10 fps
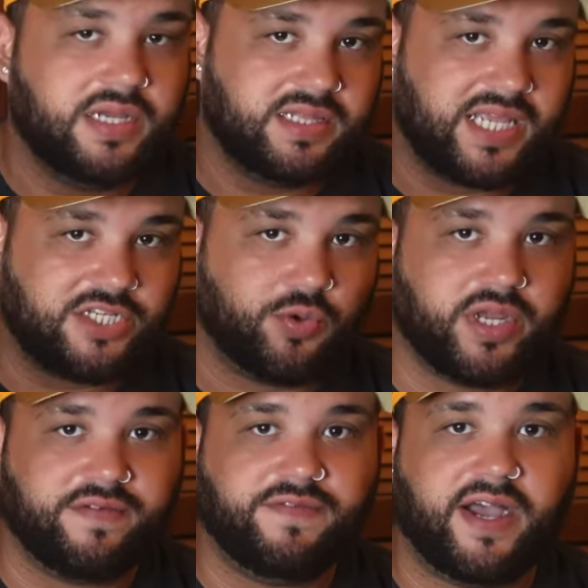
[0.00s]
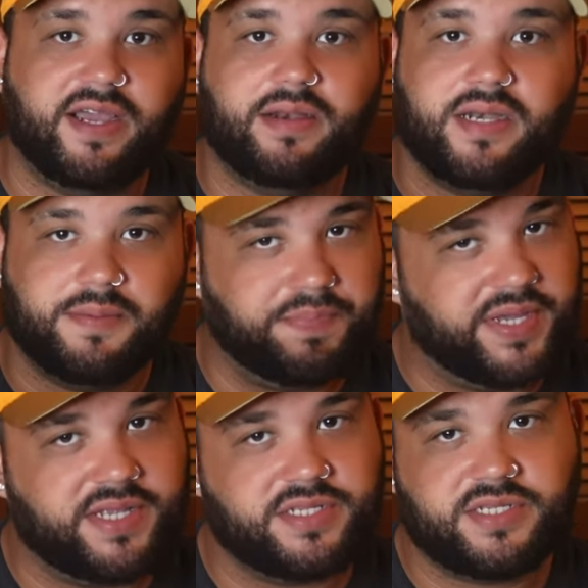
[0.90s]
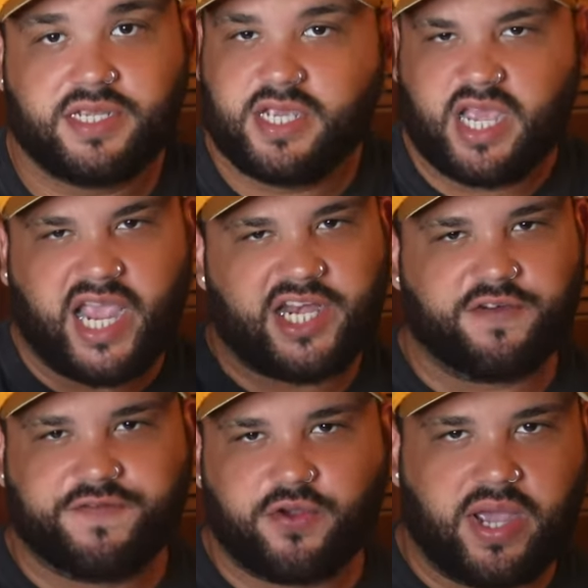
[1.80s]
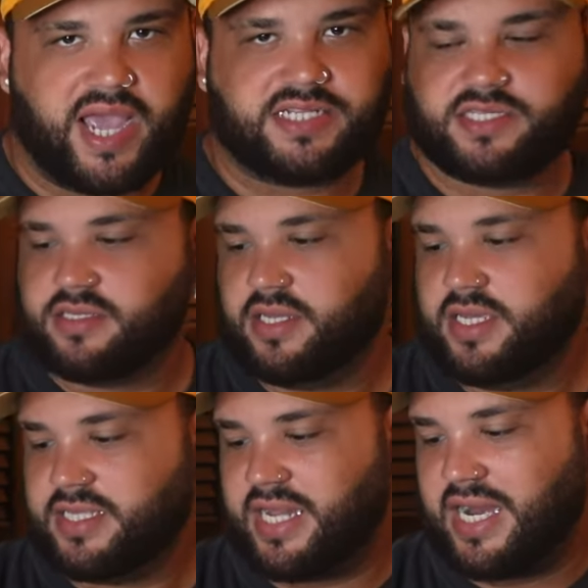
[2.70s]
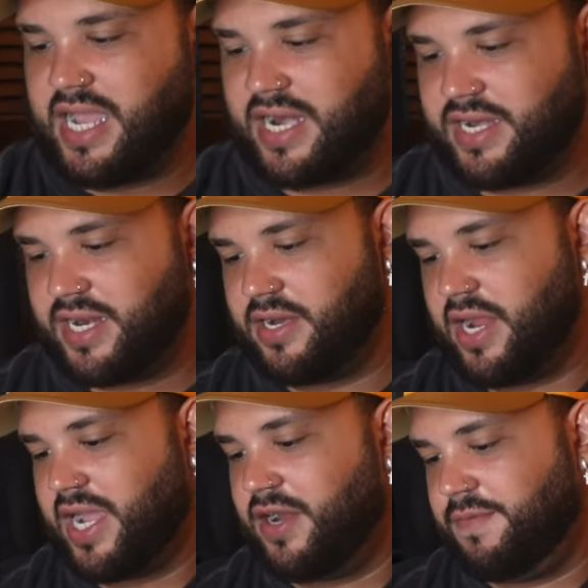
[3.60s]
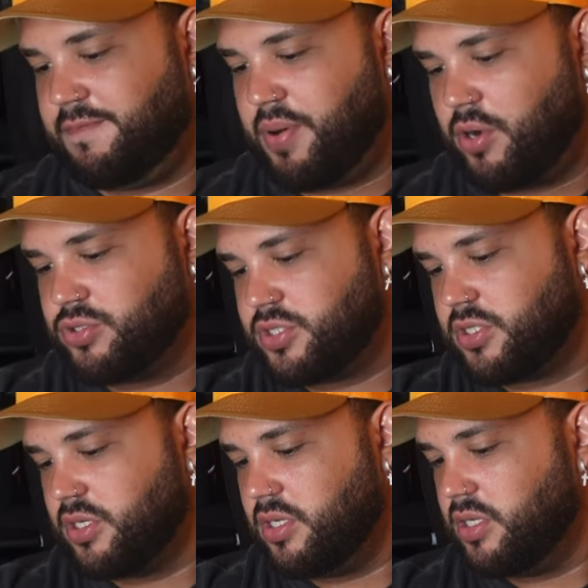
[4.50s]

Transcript: That's where you can find the pins and a few hats that I got in there. I got to post